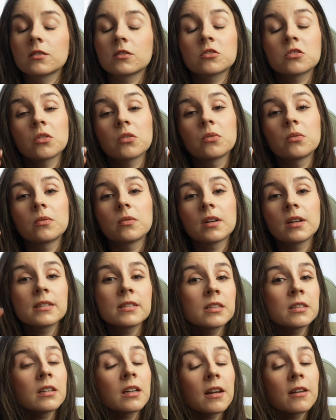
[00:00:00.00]
So
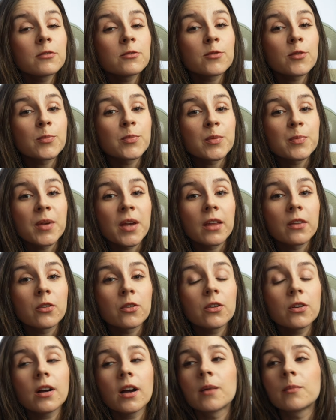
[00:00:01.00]
lesson learned from the
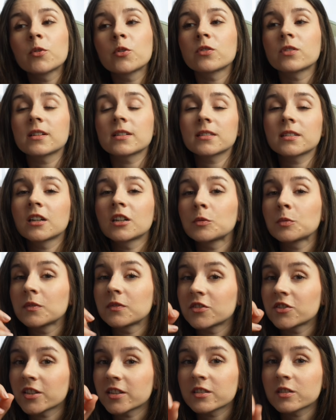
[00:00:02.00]
piano, I'm gonna start
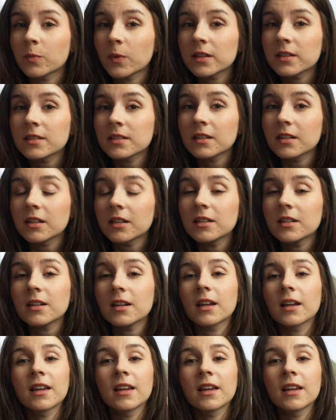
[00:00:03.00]
with just one screen